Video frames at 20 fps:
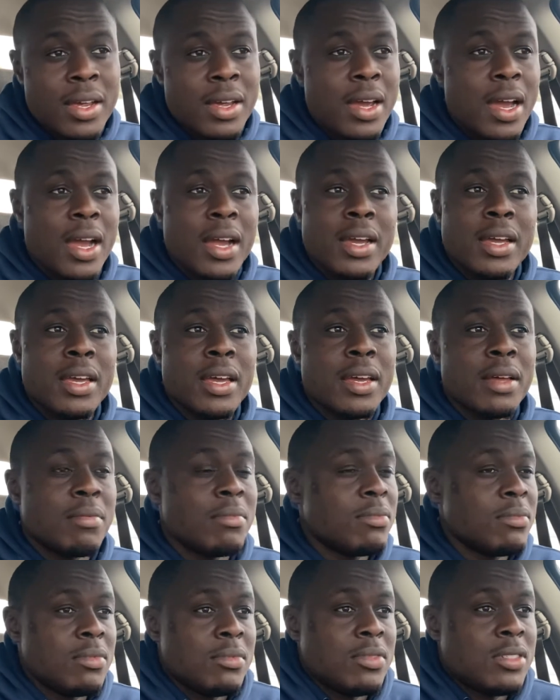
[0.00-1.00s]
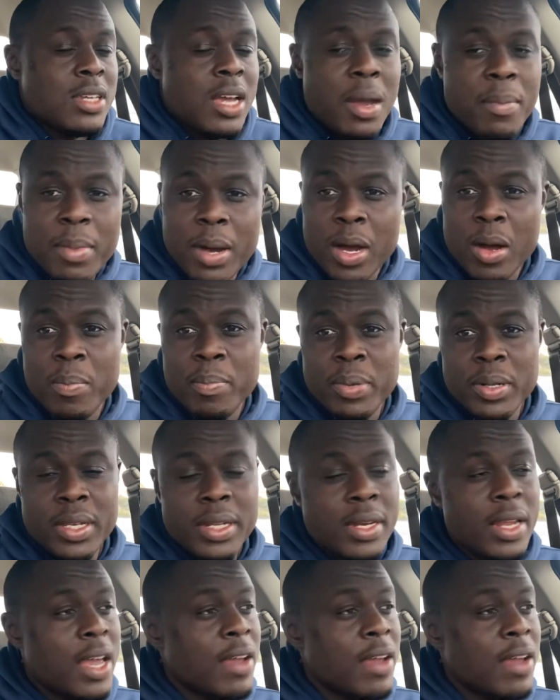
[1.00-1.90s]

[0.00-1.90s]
I could get shot by a bullet.